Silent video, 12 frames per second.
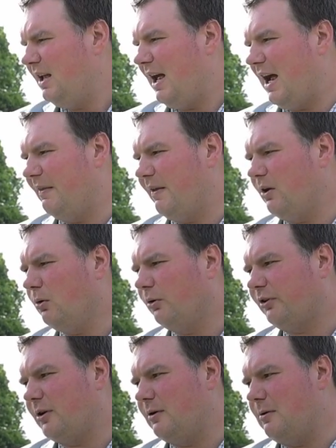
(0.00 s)
and they
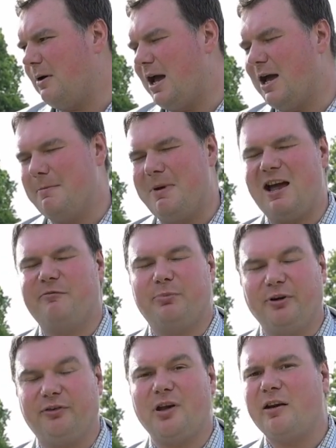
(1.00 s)
also have
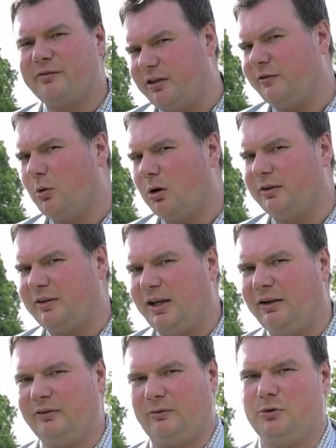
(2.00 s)
preservative
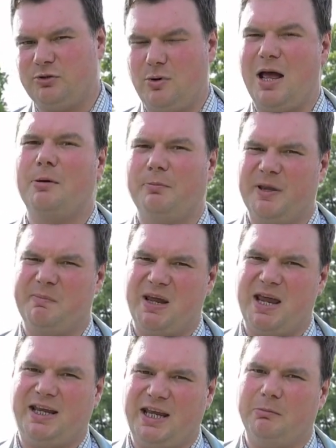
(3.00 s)
qualities which will help the
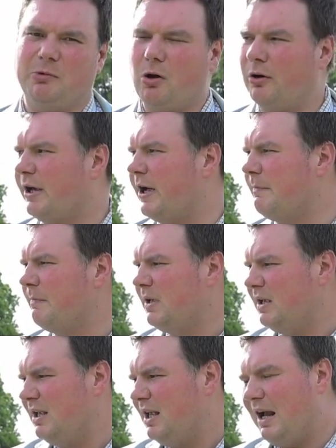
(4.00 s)
beer keep longer,
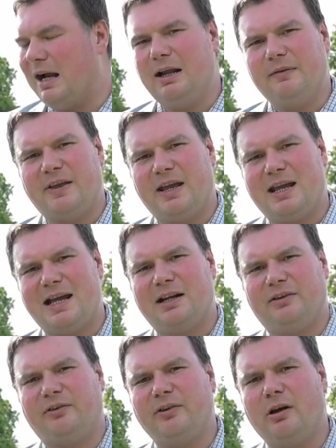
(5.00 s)
and they
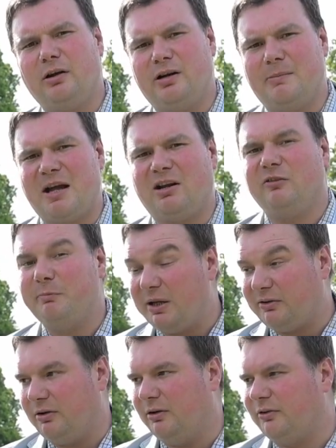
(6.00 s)
add a certain amount of
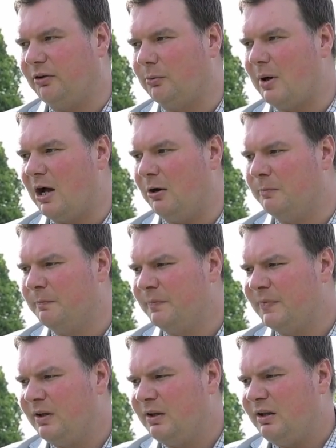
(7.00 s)
bitterness as well.
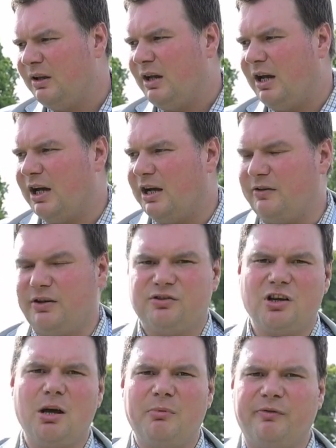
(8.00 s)
The
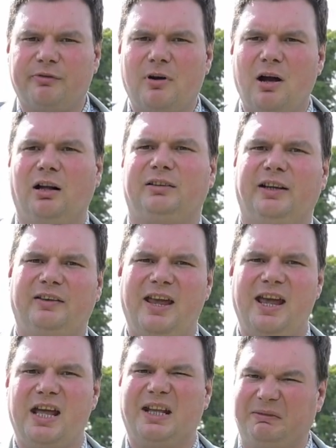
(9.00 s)
German varieties
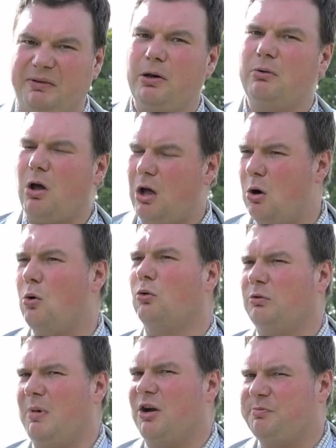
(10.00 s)
here don't
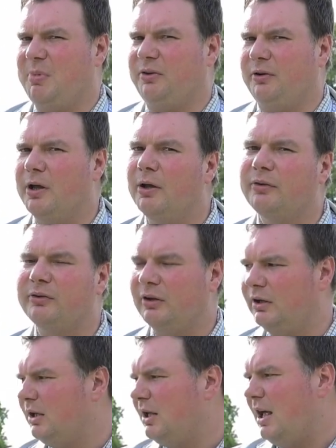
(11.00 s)
hold much bitterness,
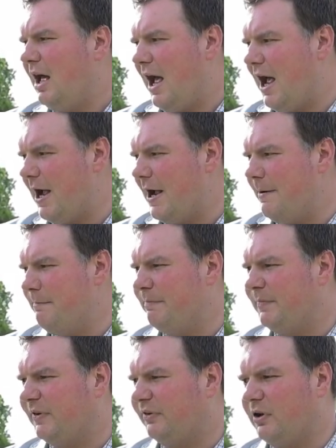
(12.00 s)

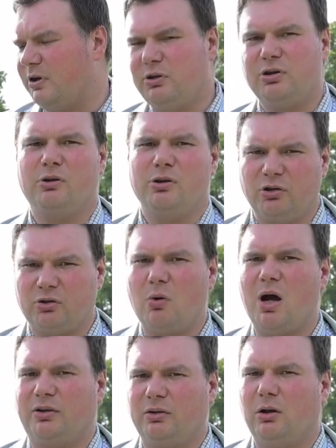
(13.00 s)
so you do use
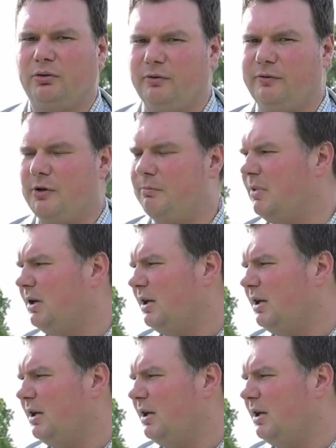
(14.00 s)
quite a lot of them